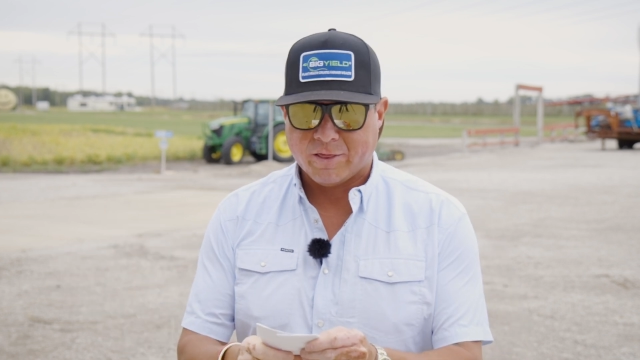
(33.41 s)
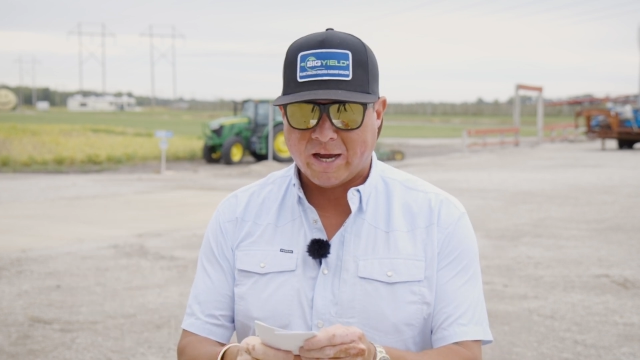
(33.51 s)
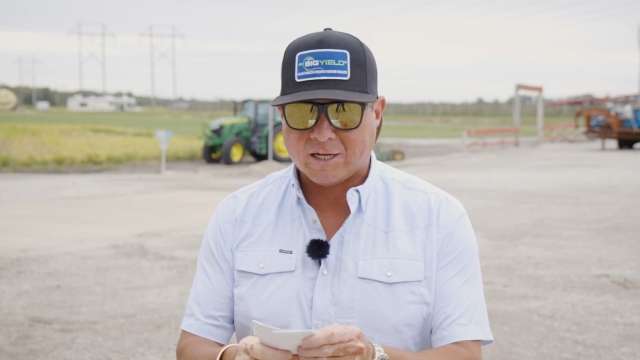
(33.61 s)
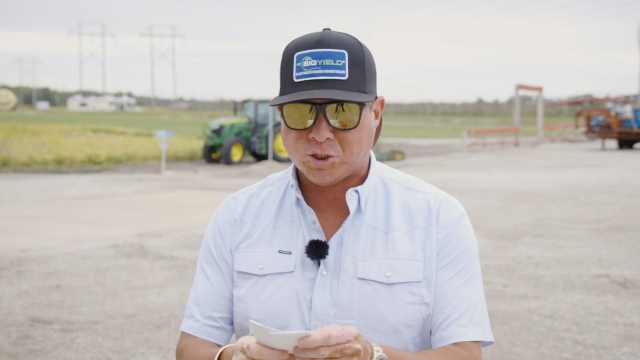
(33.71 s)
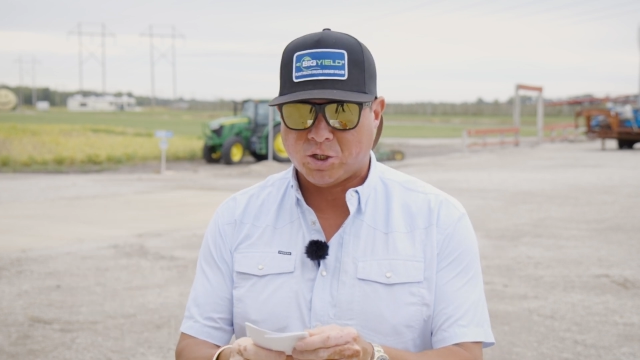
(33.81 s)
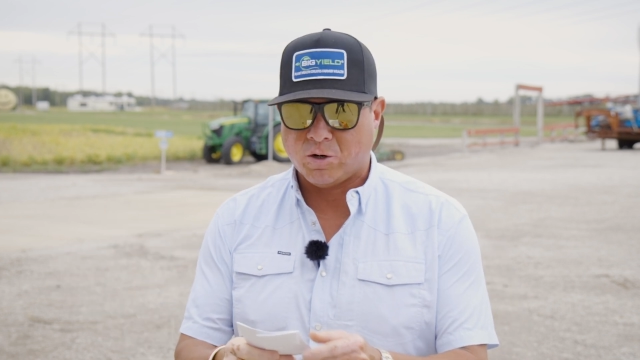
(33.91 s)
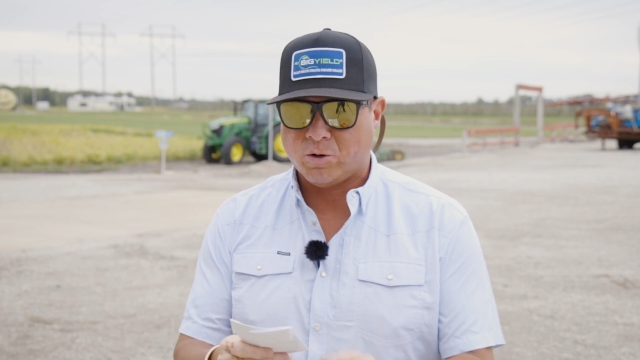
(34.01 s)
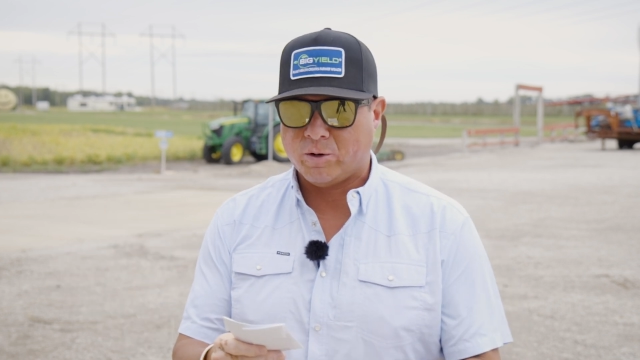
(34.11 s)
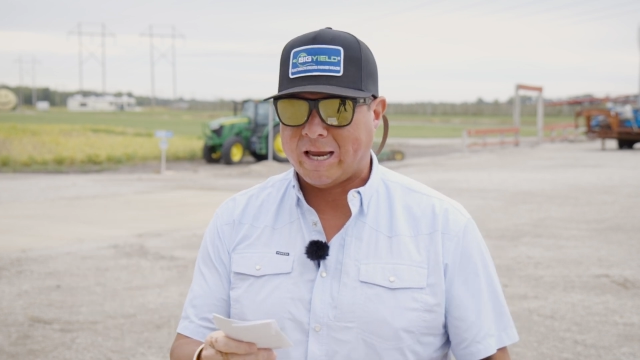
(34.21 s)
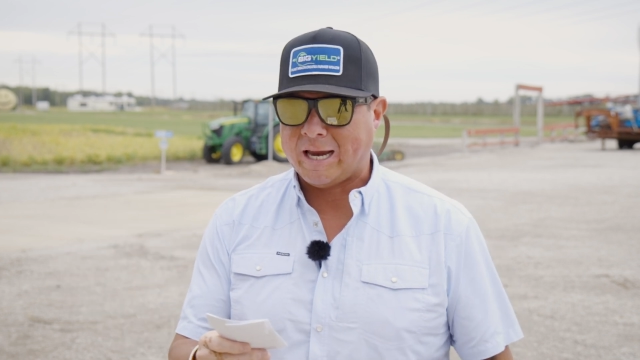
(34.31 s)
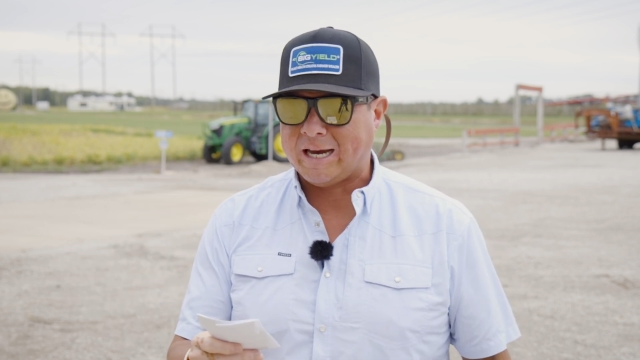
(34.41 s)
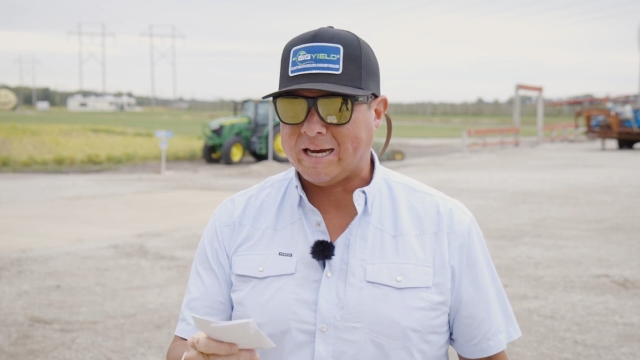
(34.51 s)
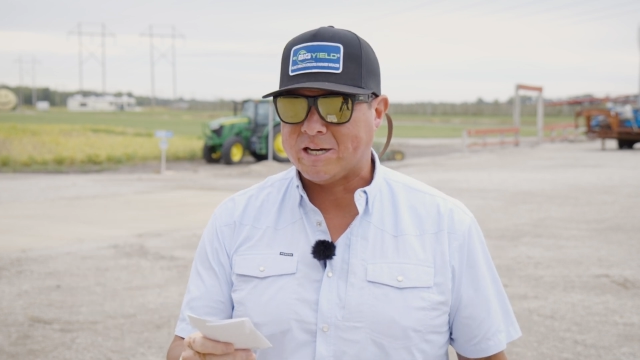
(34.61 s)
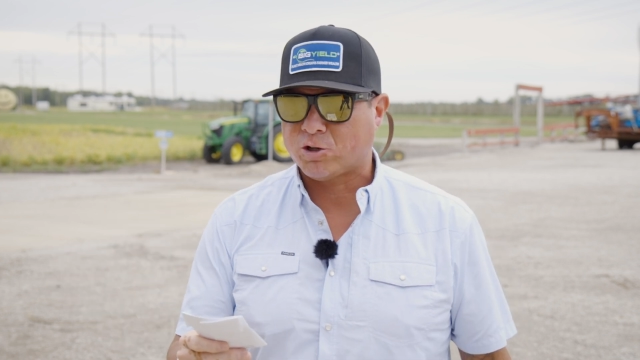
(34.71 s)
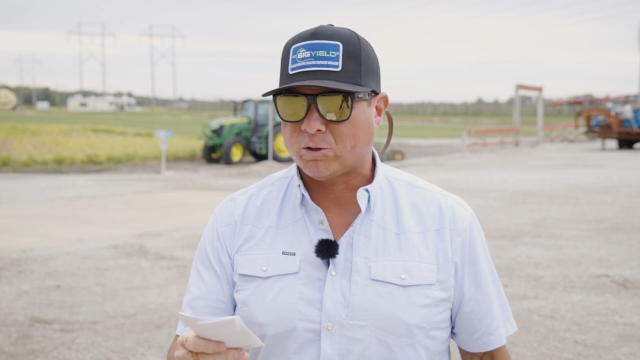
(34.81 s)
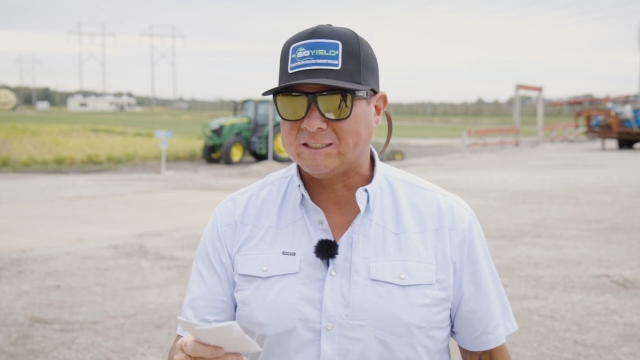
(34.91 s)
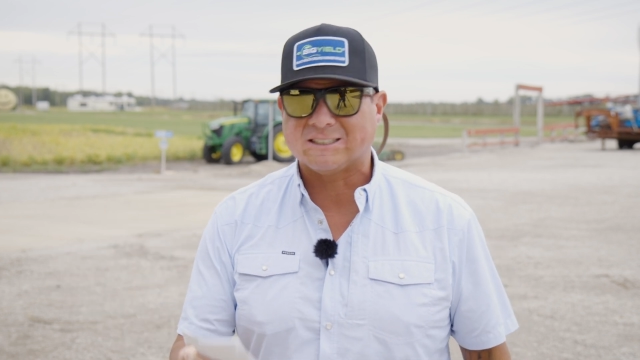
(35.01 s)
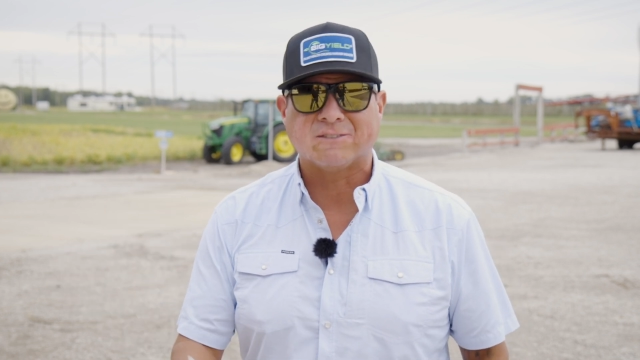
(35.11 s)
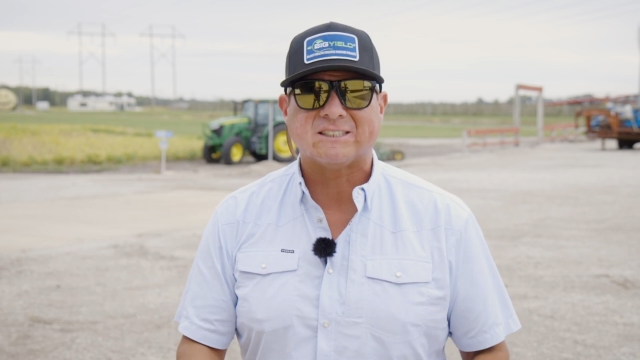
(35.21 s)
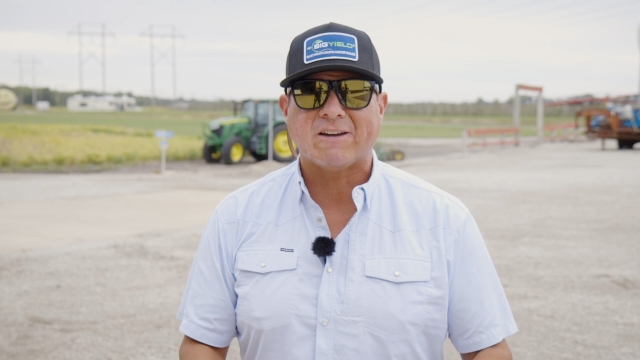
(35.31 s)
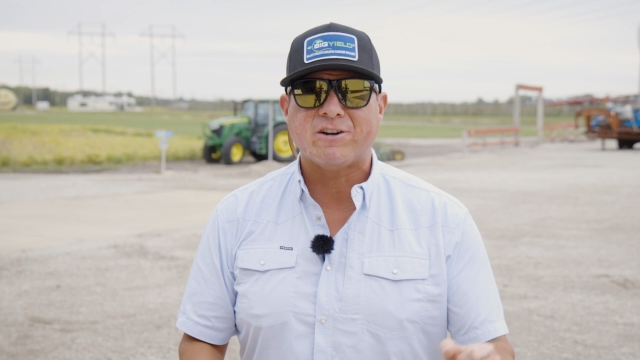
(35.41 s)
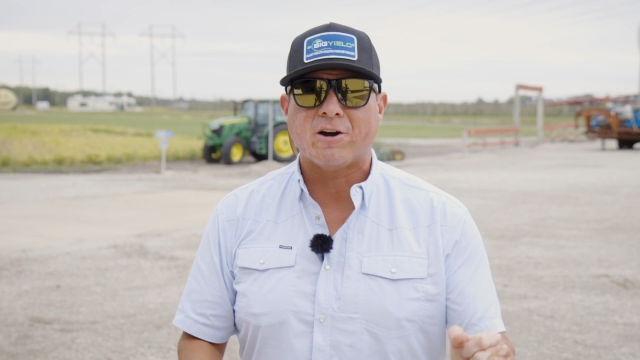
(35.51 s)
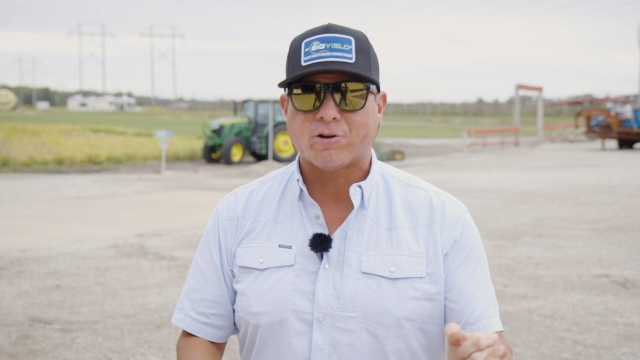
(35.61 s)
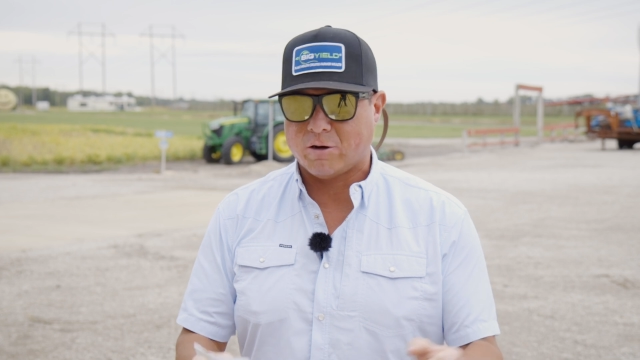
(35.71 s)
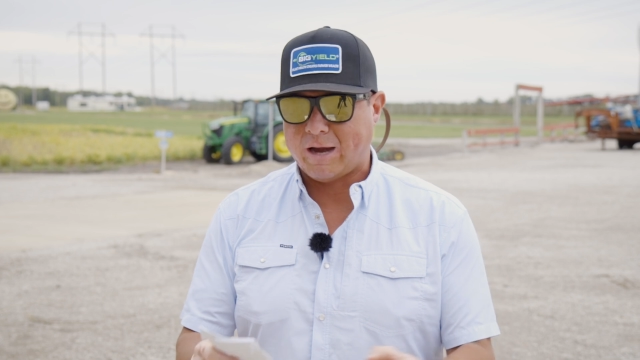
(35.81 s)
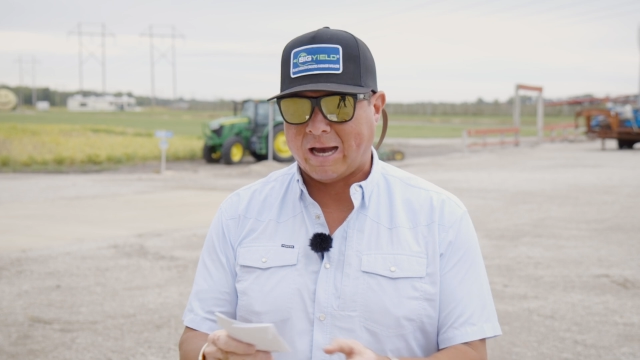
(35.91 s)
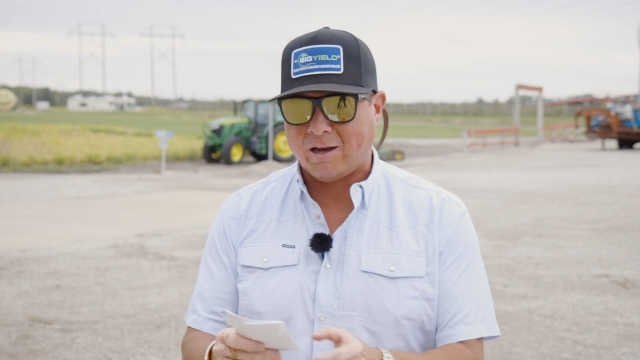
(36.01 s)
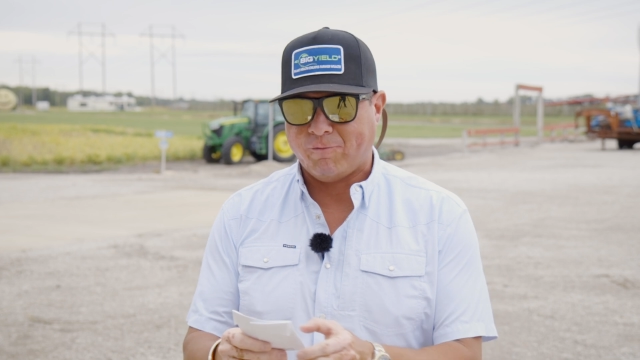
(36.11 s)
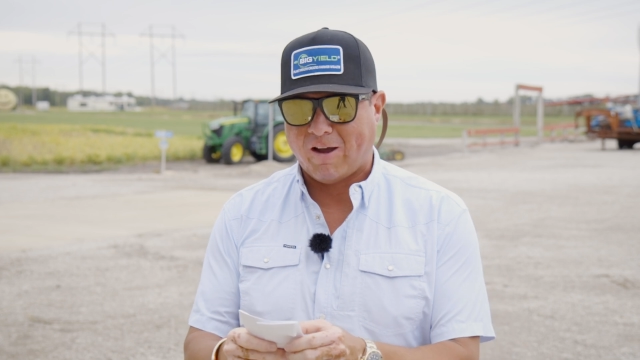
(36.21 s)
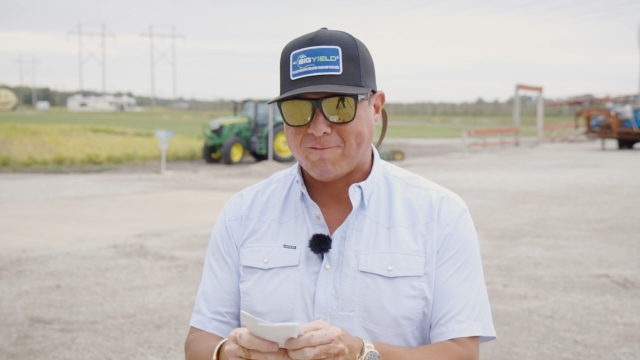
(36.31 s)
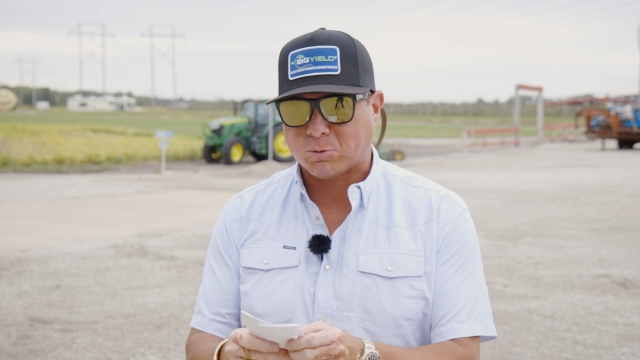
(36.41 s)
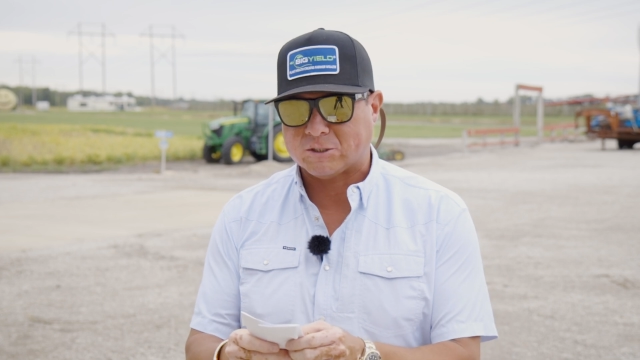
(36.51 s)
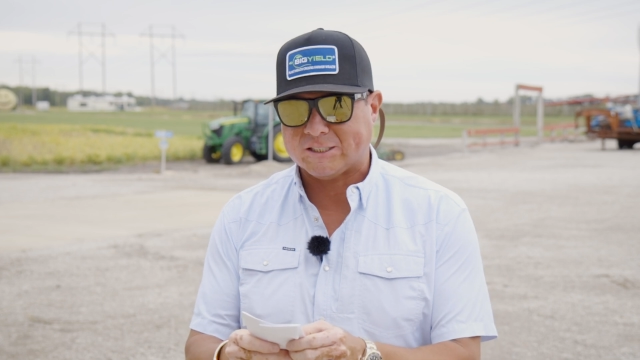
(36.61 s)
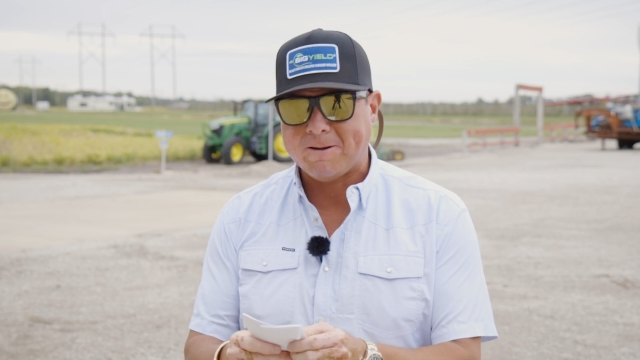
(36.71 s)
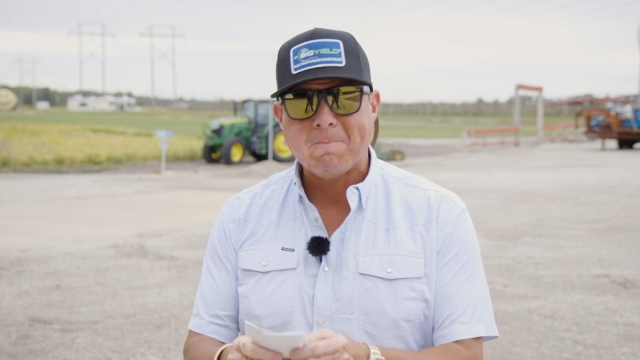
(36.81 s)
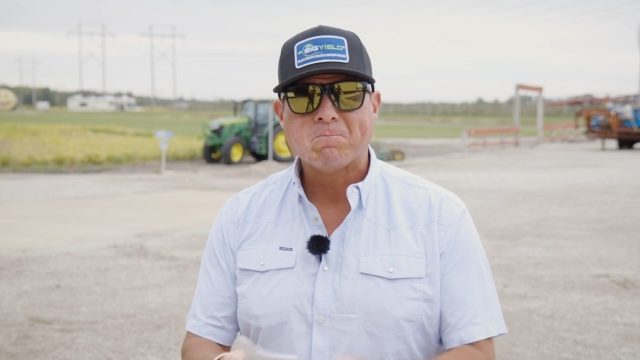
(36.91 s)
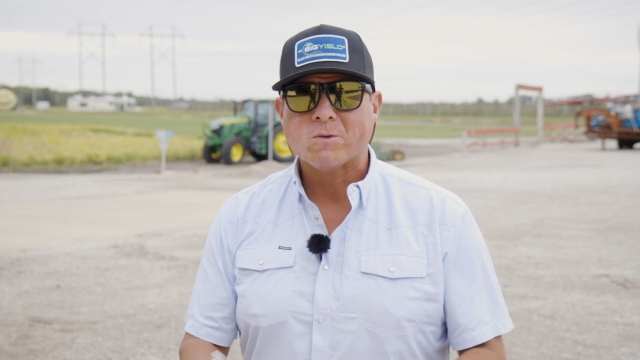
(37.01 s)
That showed a increase of 785%